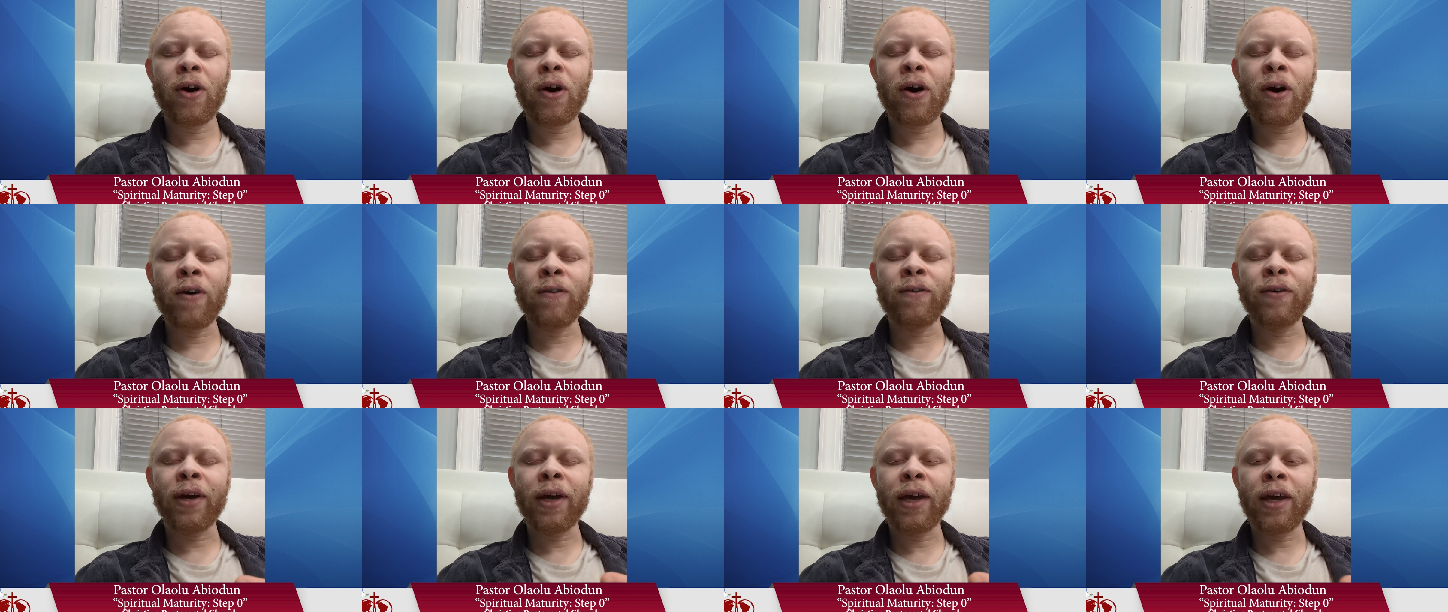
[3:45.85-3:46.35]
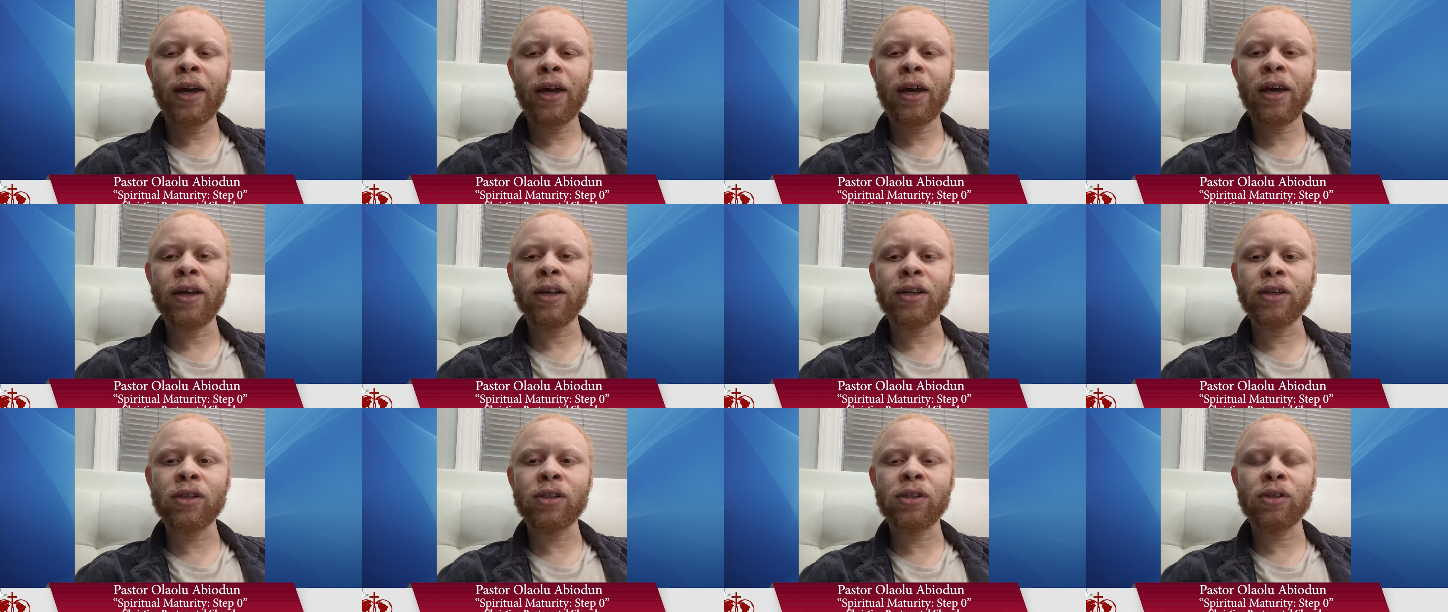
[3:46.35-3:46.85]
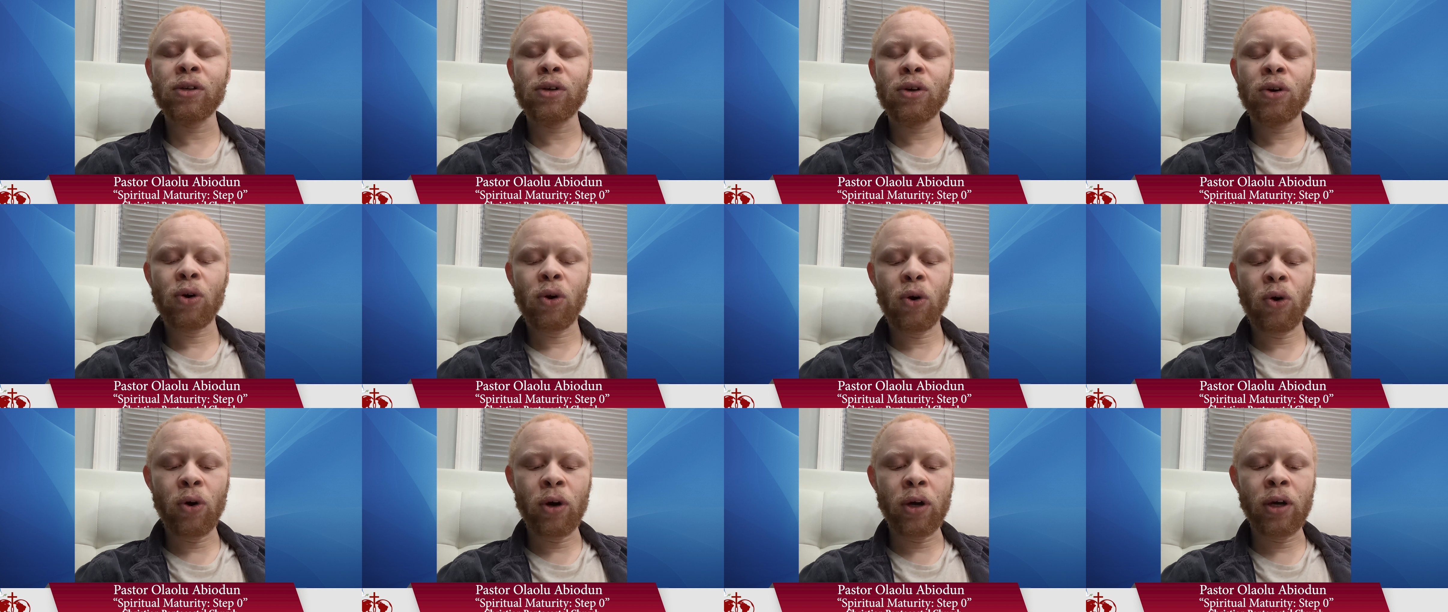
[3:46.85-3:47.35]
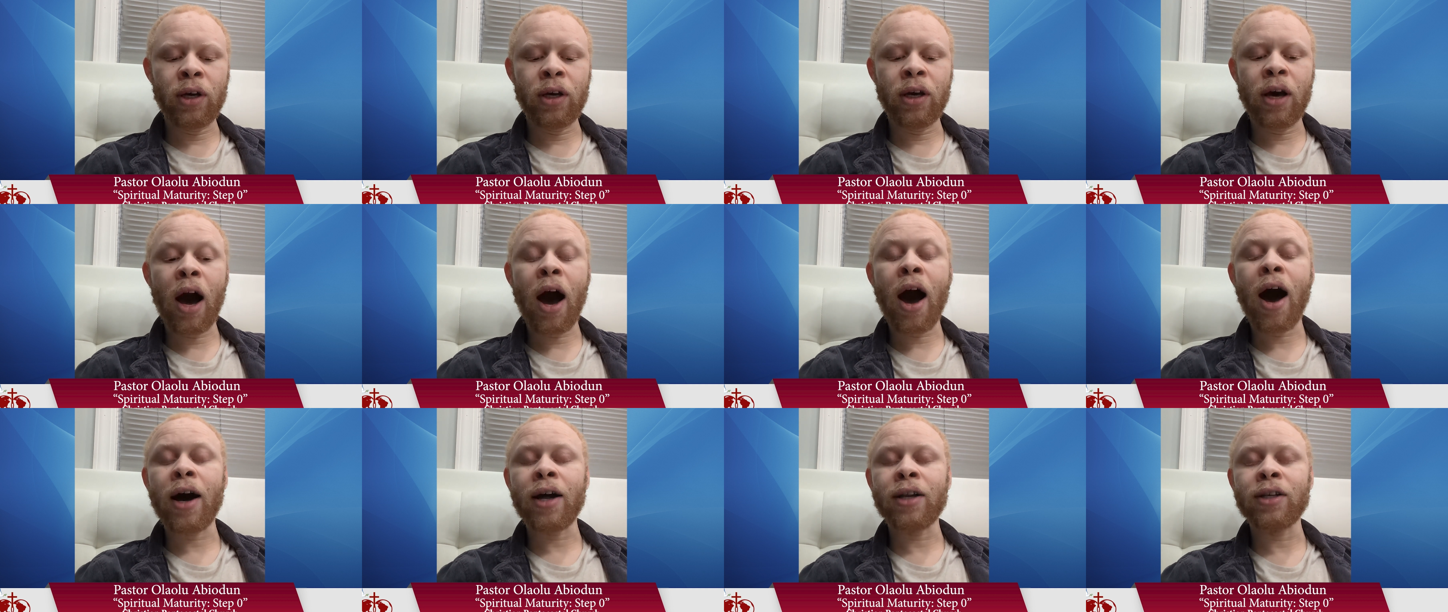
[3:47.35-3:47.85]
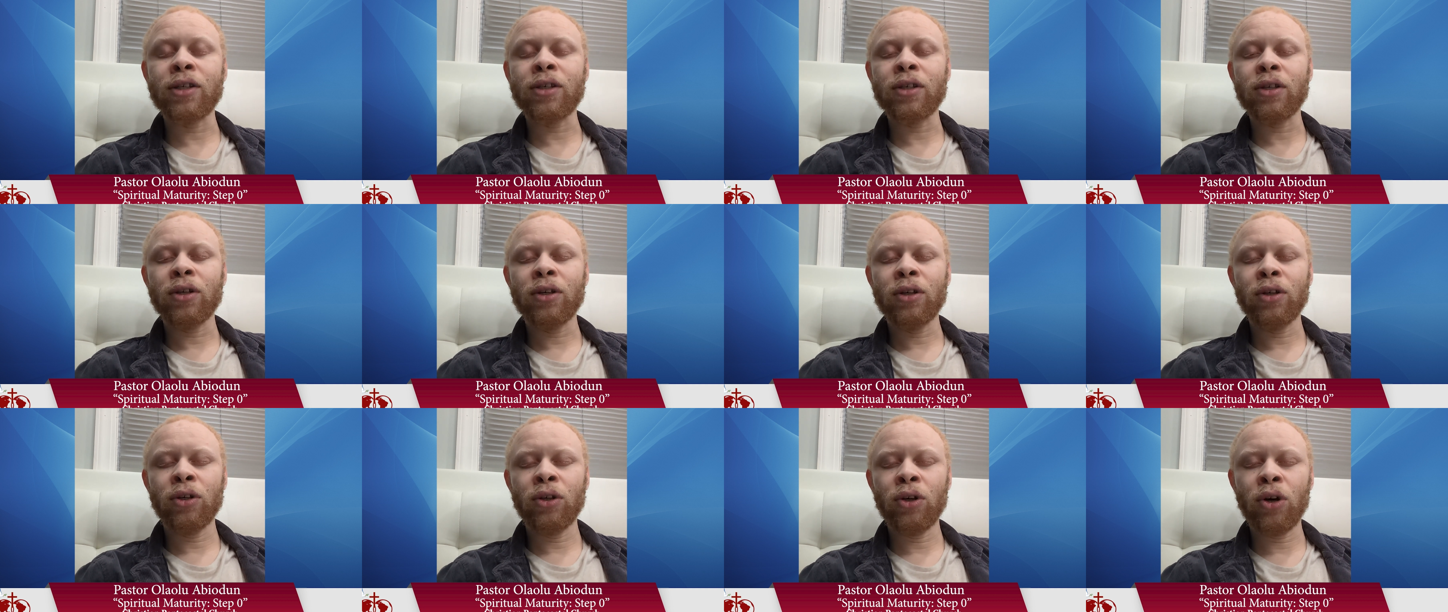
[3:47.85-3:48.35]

of his or God's